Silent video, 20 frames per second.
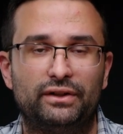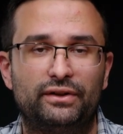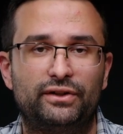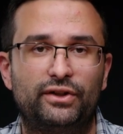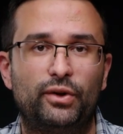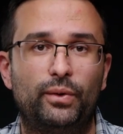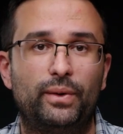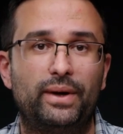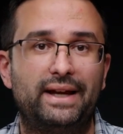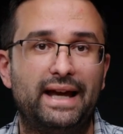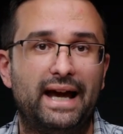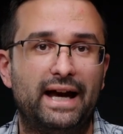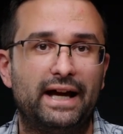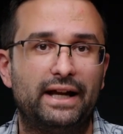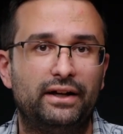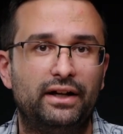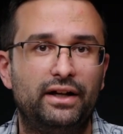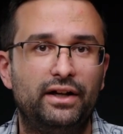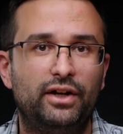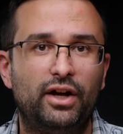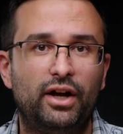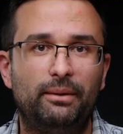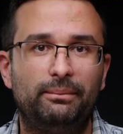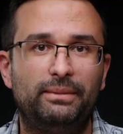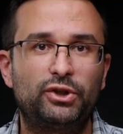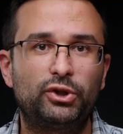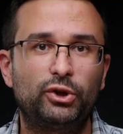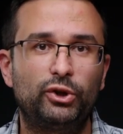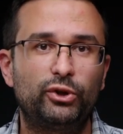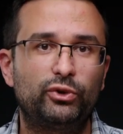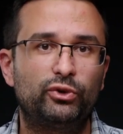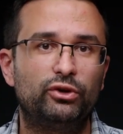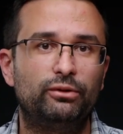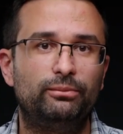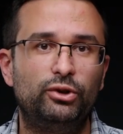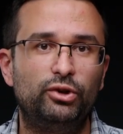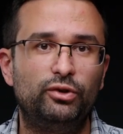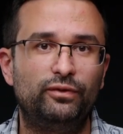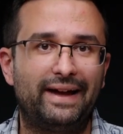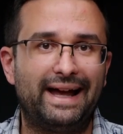So again, be sure to
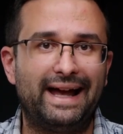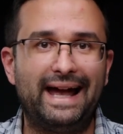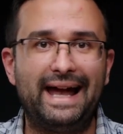remove